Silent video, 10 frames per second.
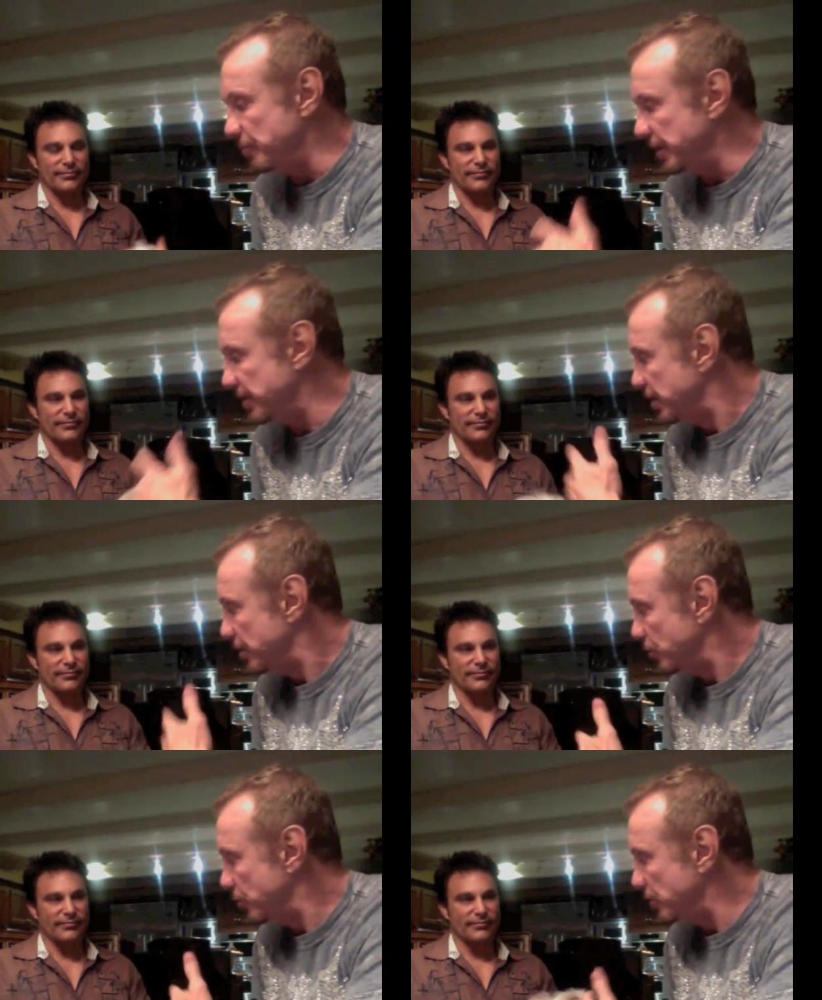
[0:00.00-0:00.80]
Speaker 1: But
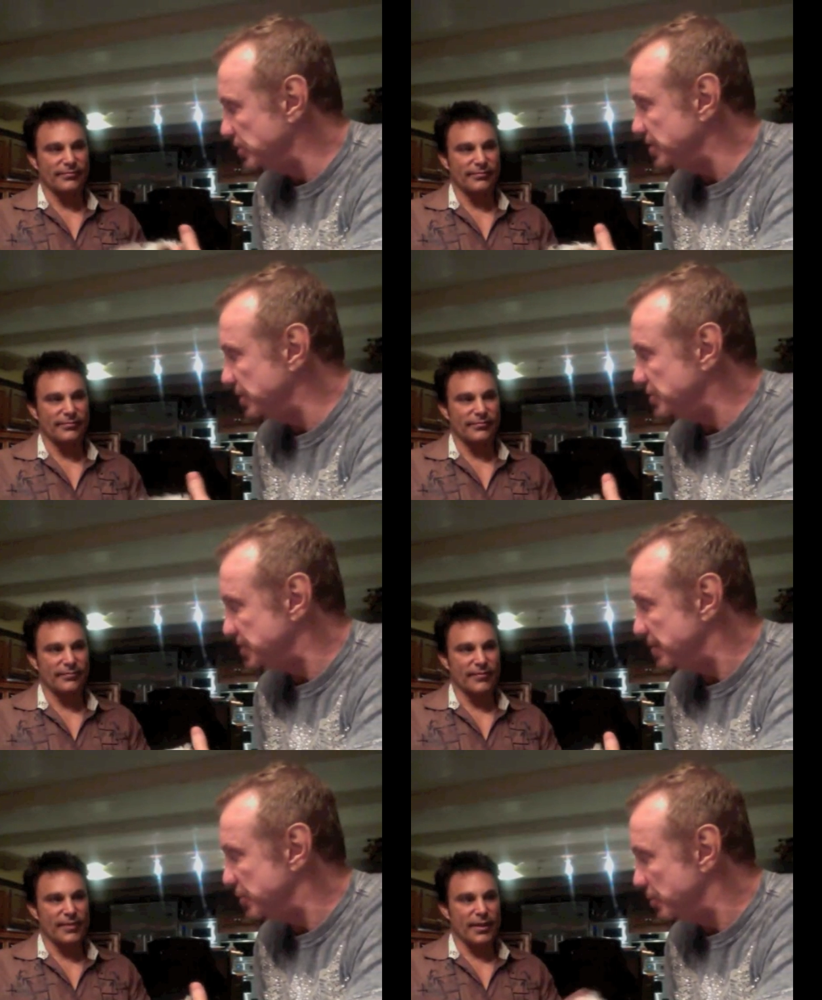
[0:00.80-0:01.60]
what's the, what's the
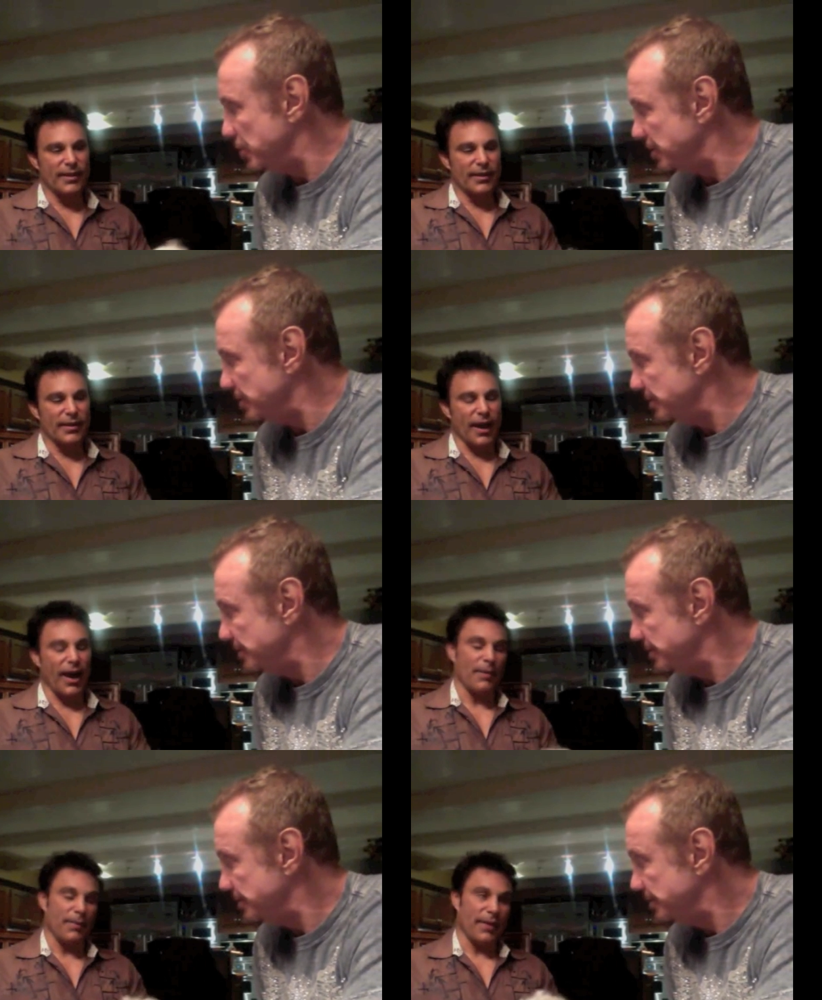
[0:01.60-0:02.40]
name of your book? how
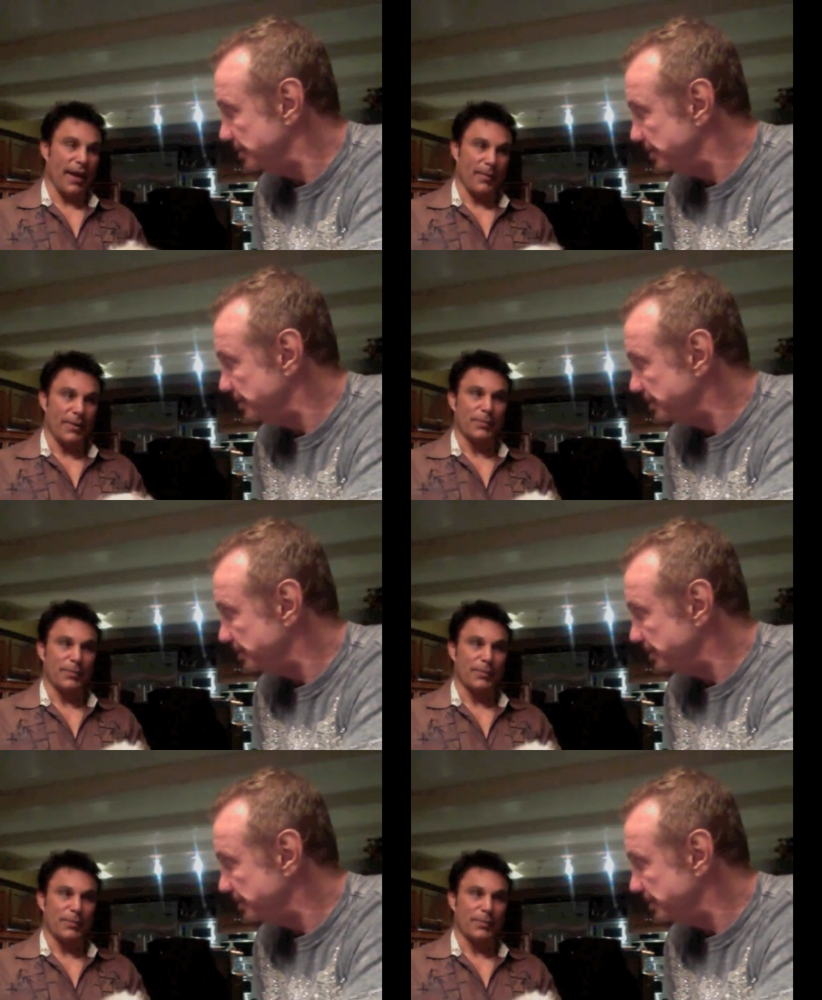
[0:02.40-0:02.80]
to be the happiest